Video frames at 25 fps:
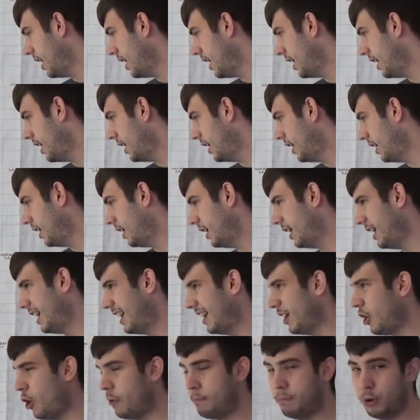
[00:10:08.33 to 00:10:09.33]
Uh,
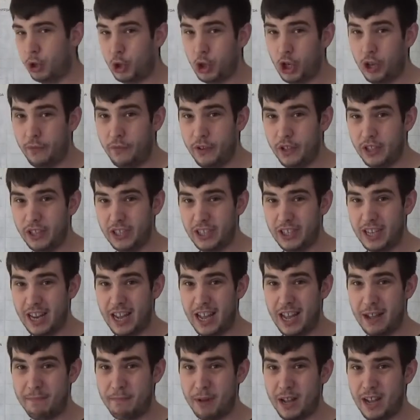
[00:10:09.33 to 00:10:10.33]
got pushed off at the
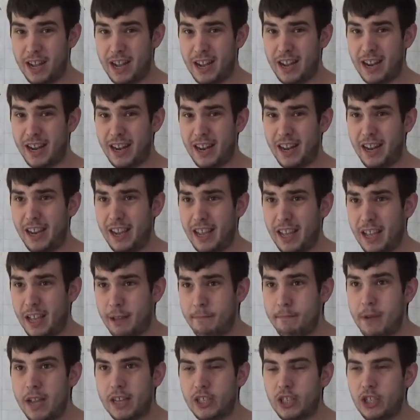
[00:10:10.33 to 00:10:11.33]
start by
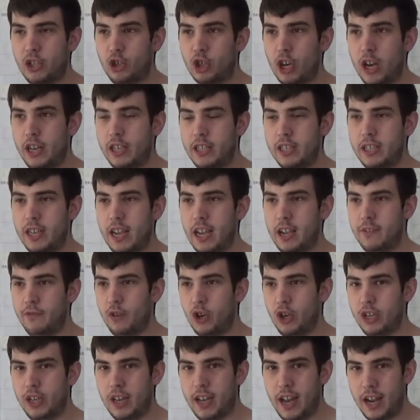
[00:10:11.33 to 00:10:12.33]
uh, Massa trying to take
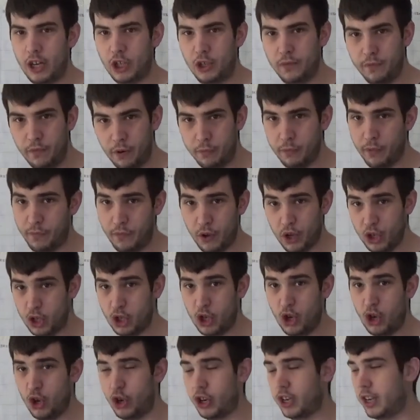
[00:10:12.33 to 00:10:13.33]
avoiding action from the
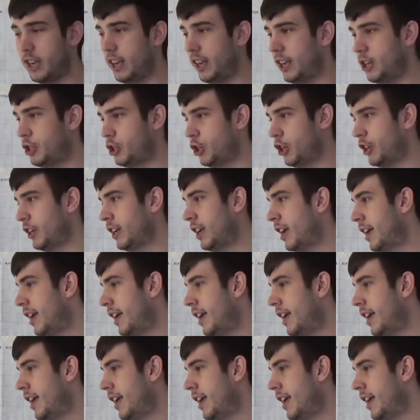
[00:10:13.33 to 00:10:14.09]
first corner collision.